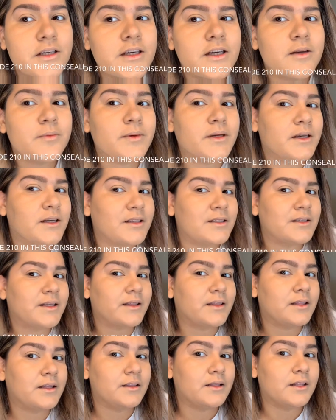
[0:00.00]
today because
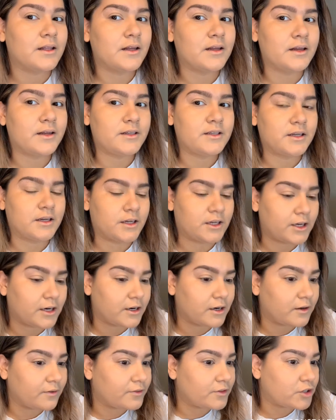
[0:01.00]
I think that I did a good
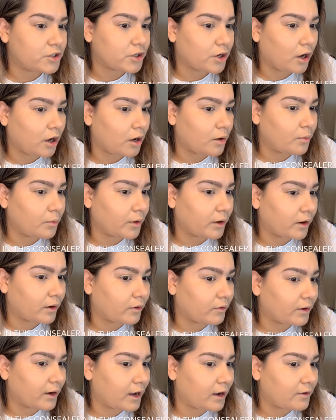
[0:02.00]
enough job where I
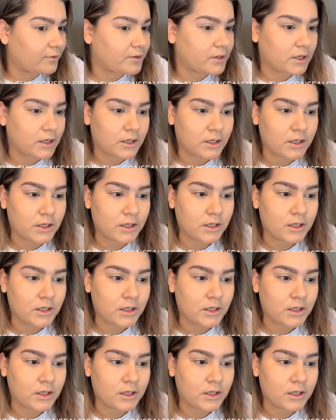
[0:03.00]
don't have to